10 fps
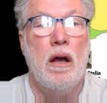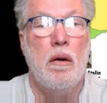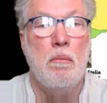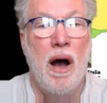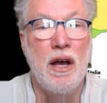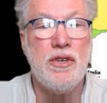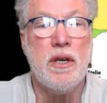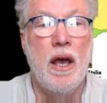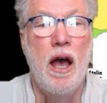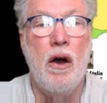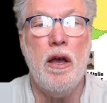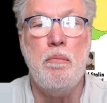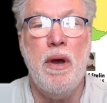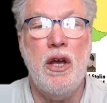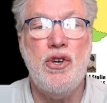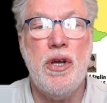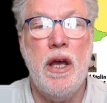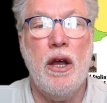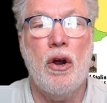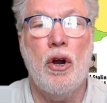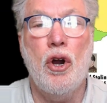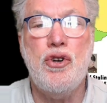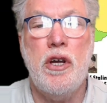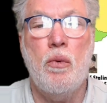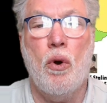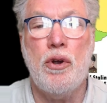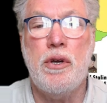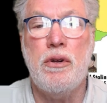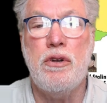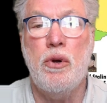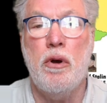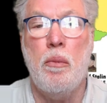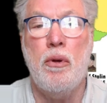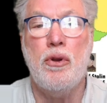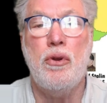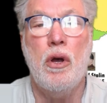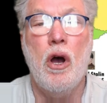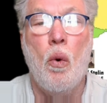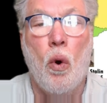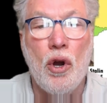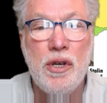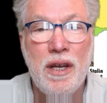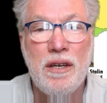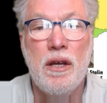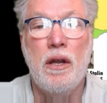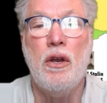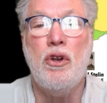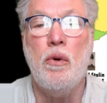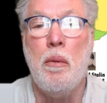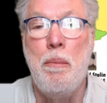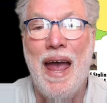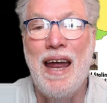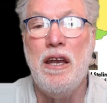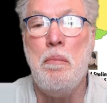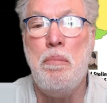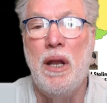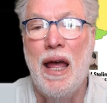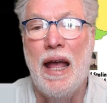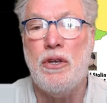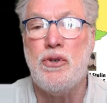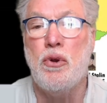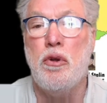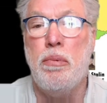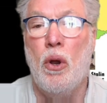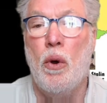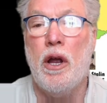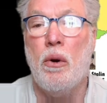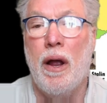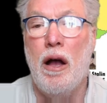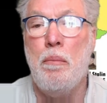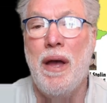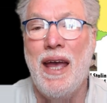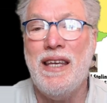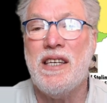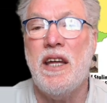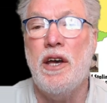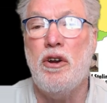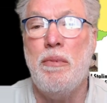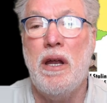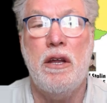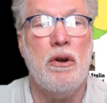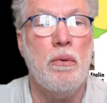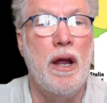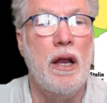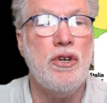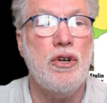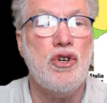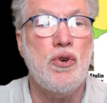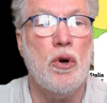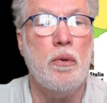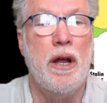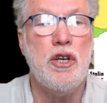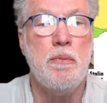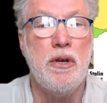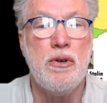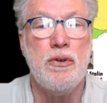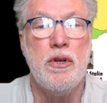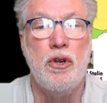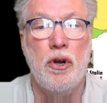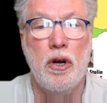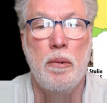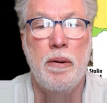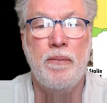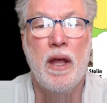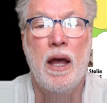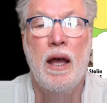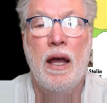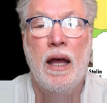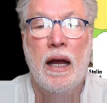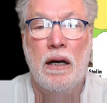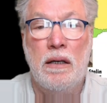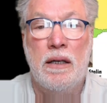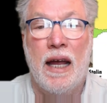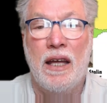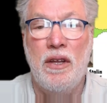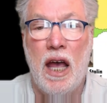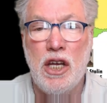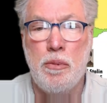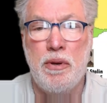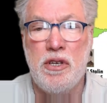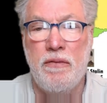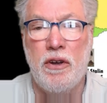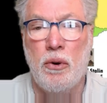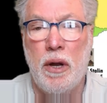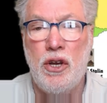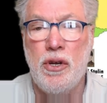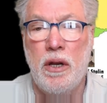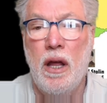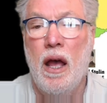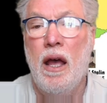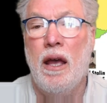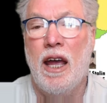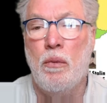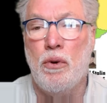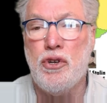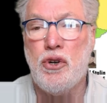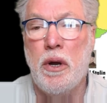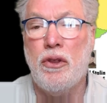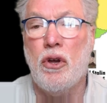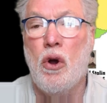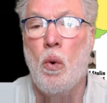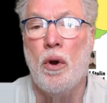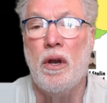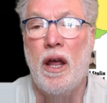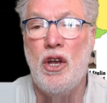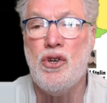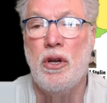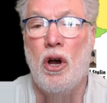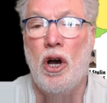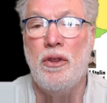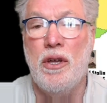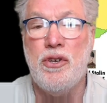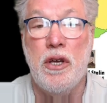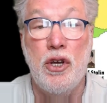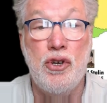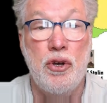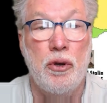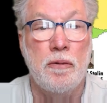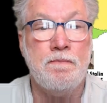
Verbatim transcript: Moscow and Beijing are urging Washington to, ab- Washington to abandon plans to deploy ground-based, intermediate-range, and short-range missiles in Europe and the Asia-Pacific region, and will strengthen coordination on this issue.